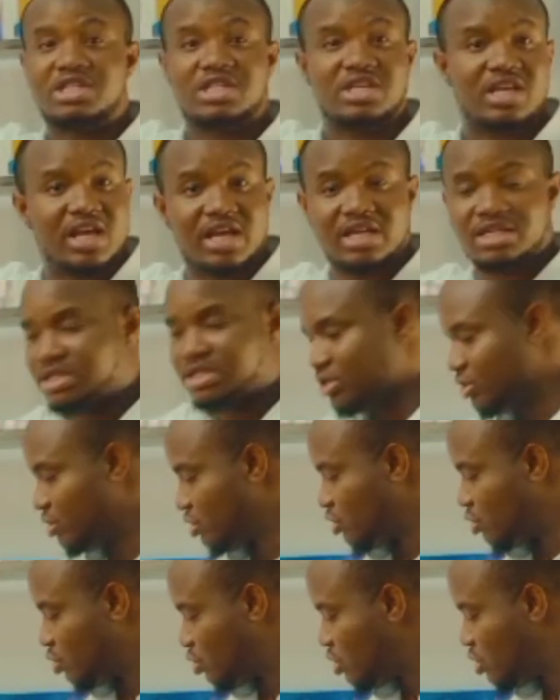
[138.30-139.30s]
years,
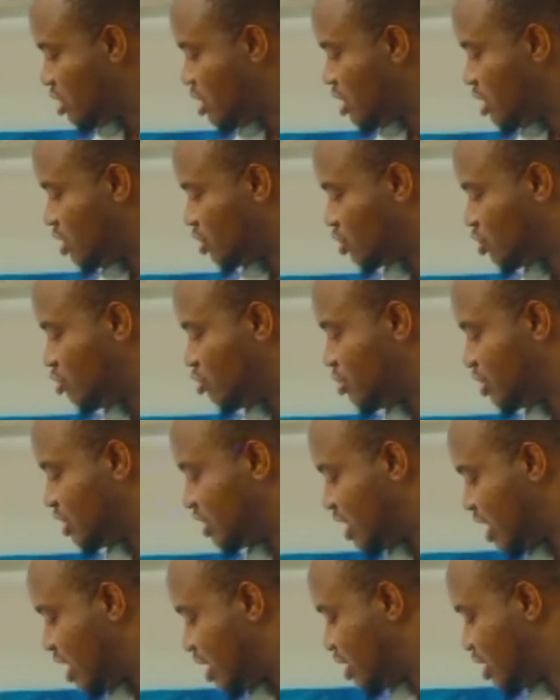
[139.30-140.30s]
is going to be
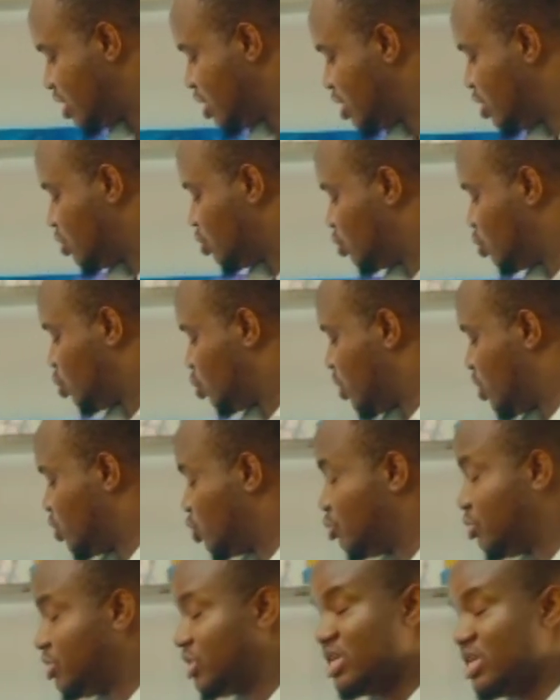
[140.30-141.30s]
10 to
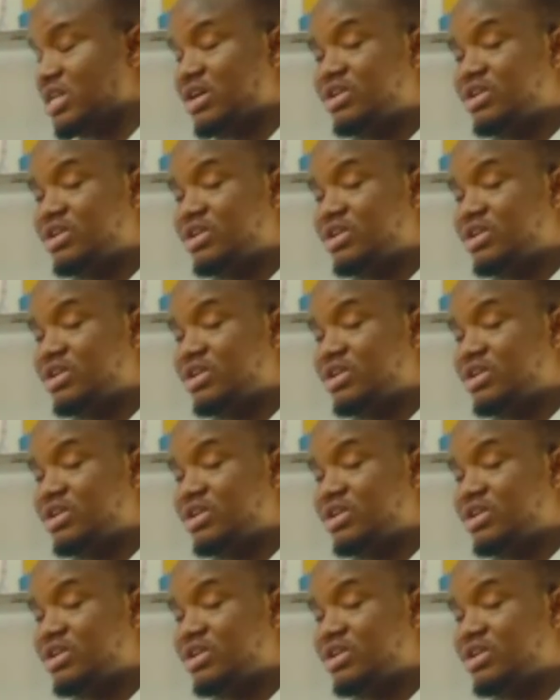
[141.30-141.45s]
22%.